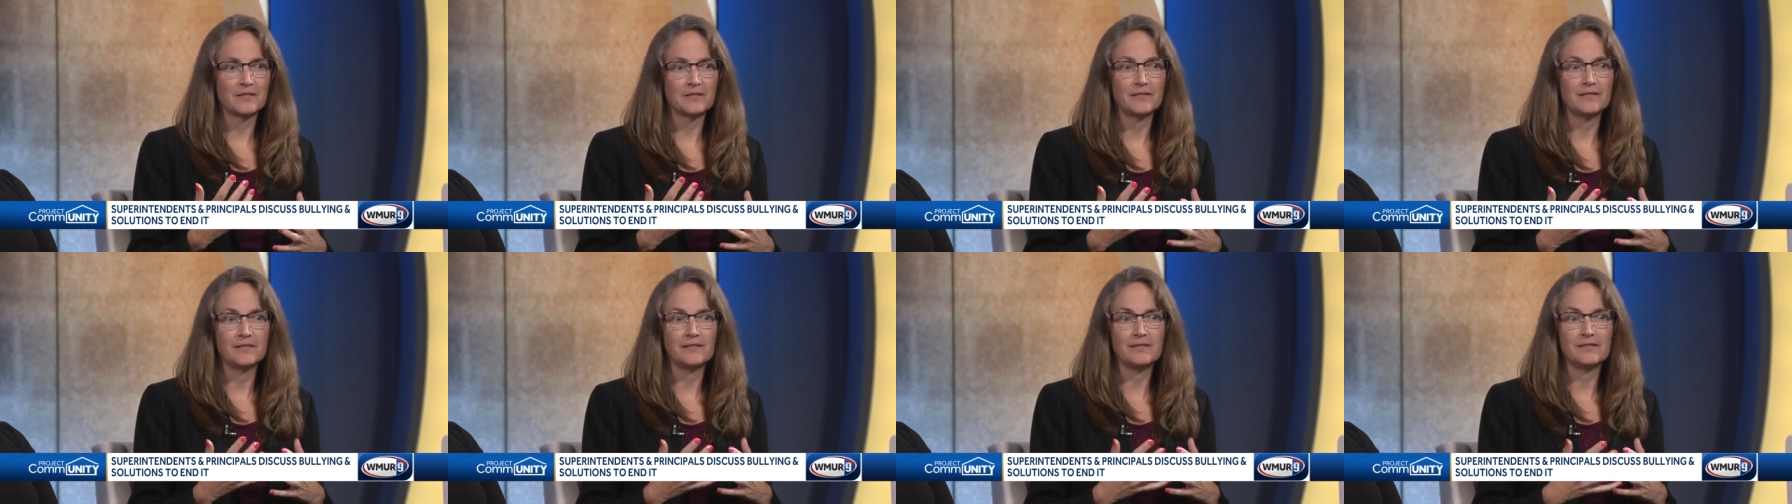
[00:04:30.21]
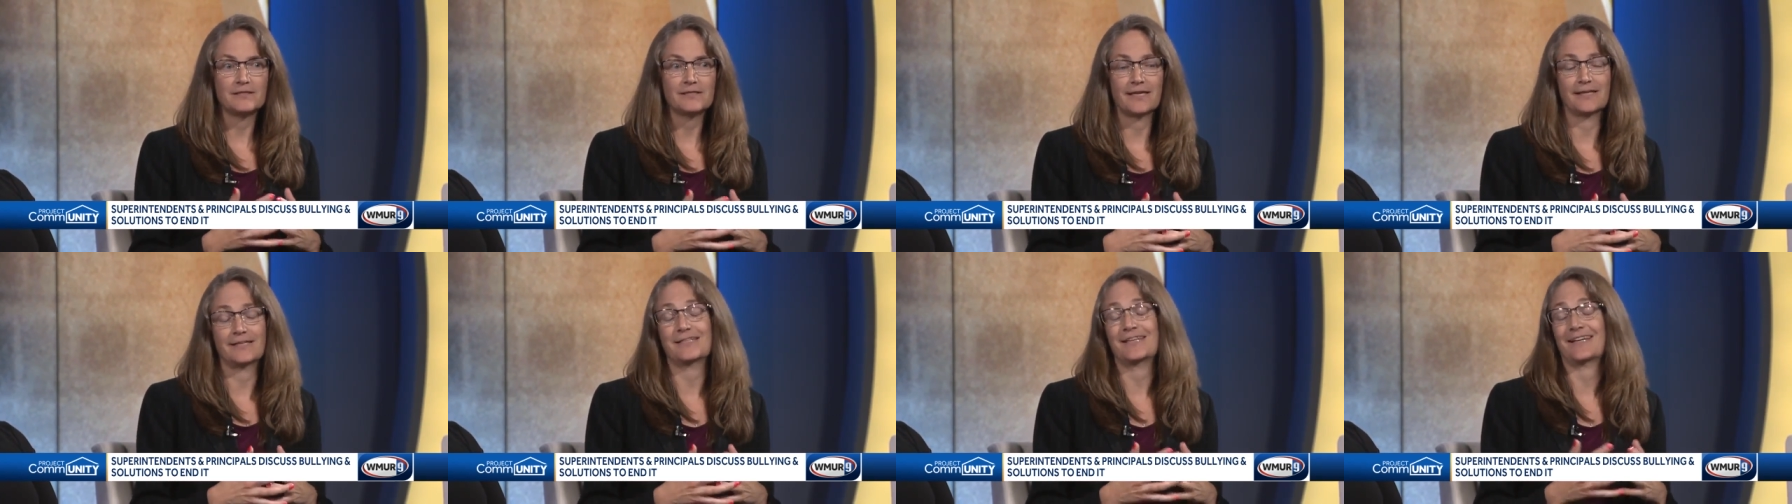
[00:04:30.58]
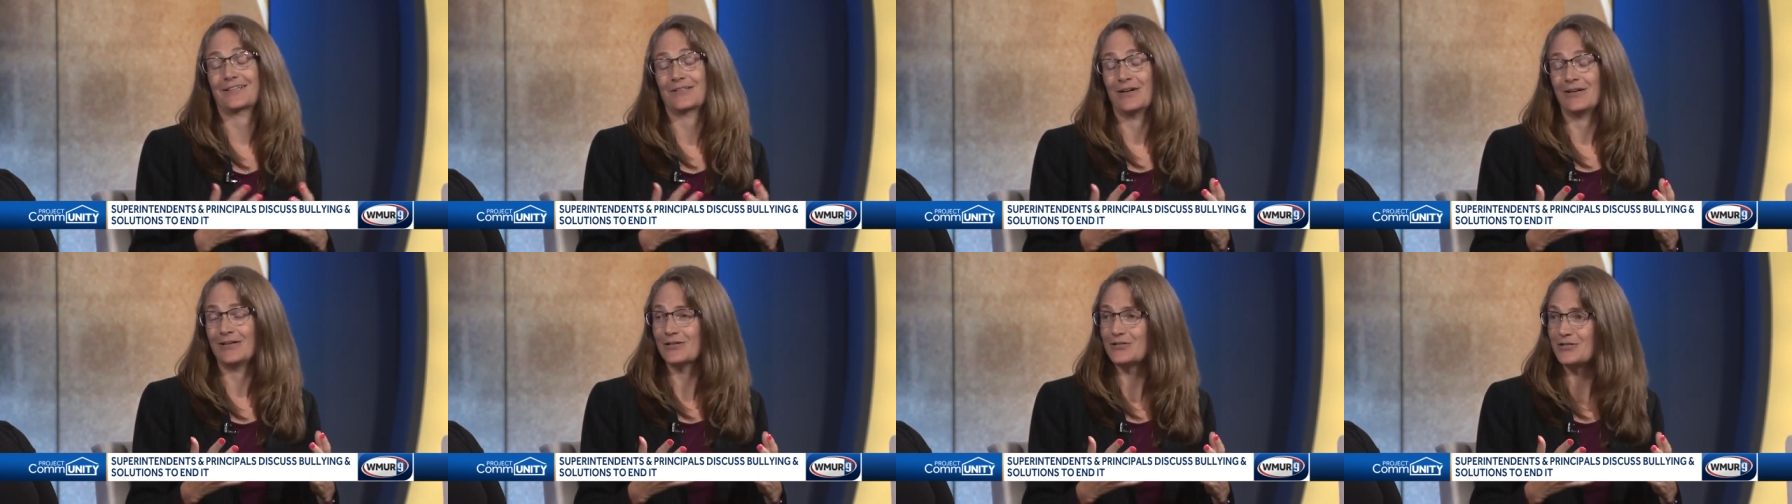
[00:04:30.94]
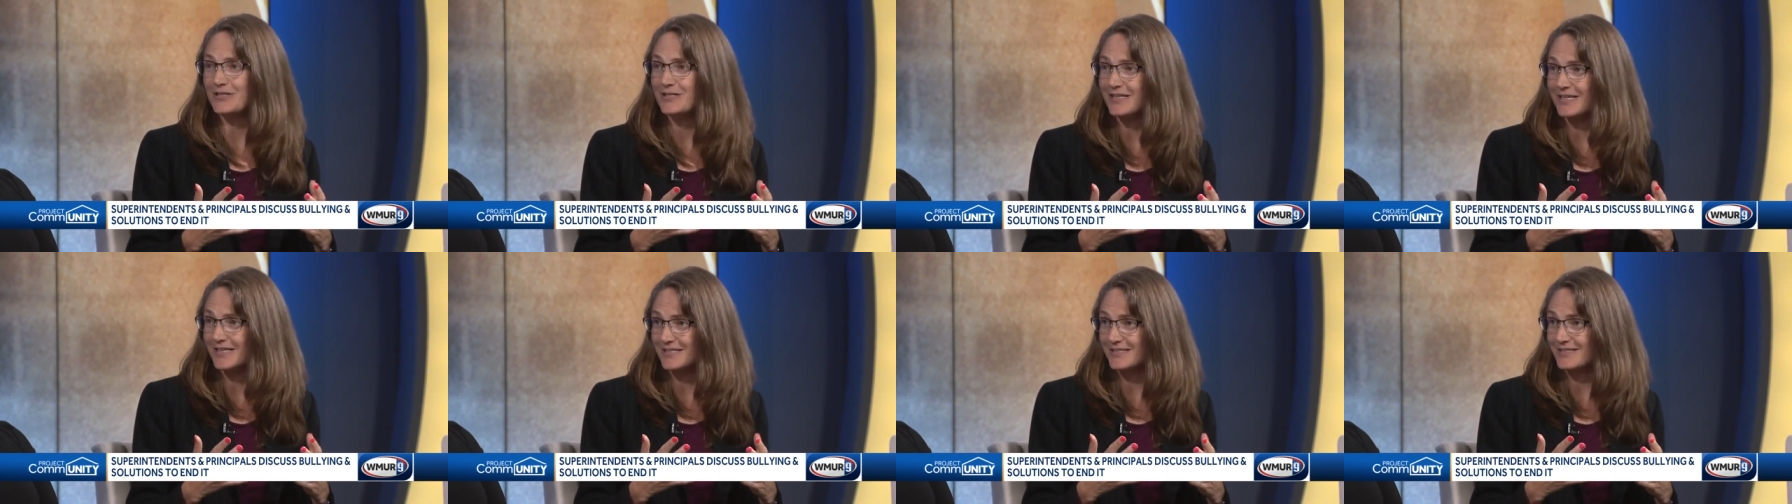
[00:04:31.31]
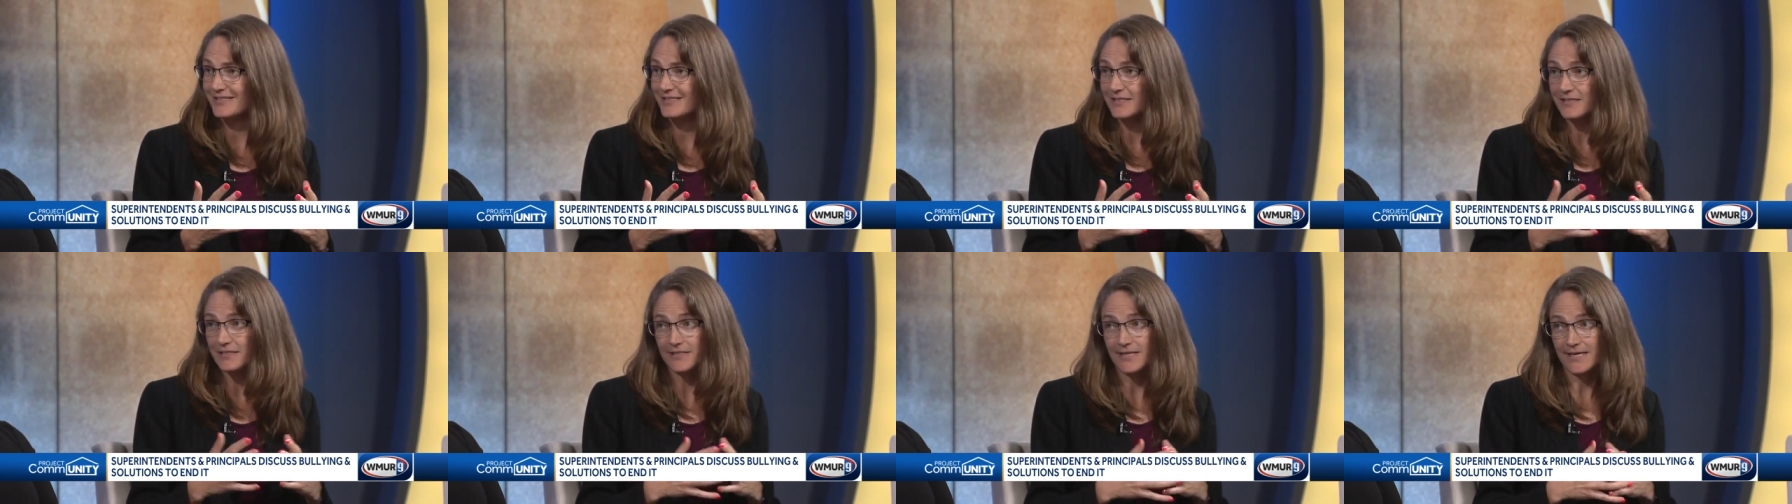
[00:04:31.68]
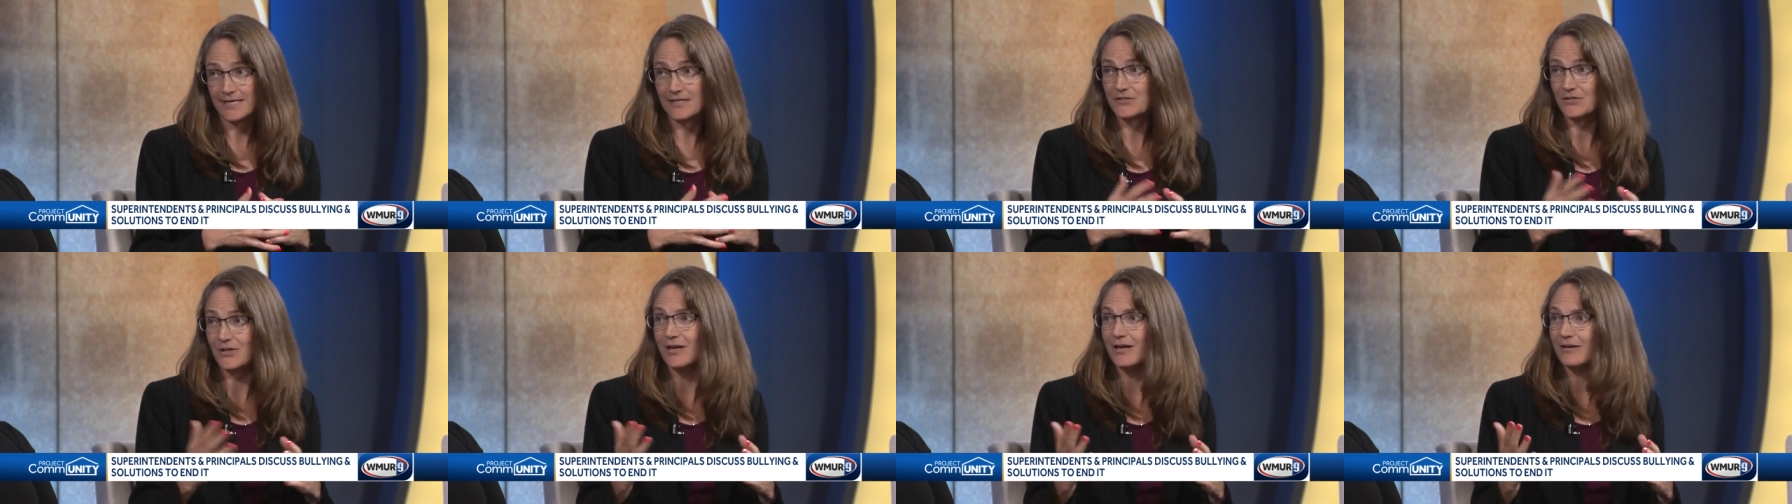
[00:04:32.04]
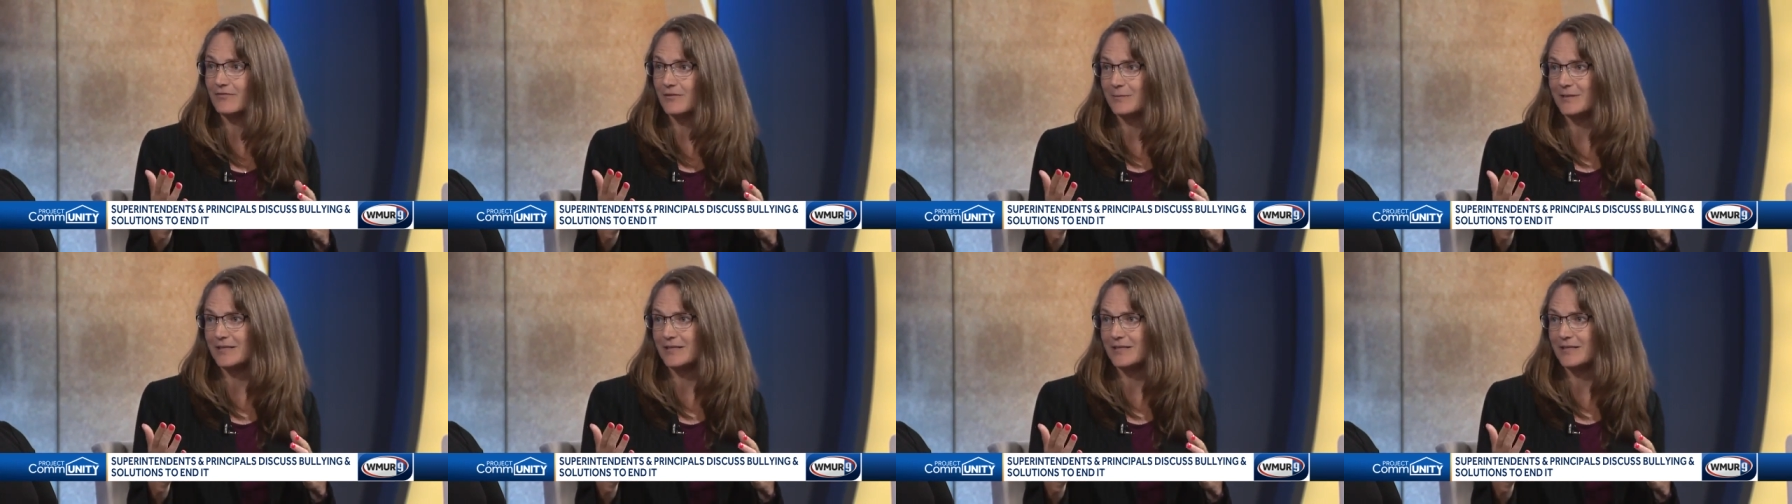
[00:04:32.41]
the, that technology has takes off.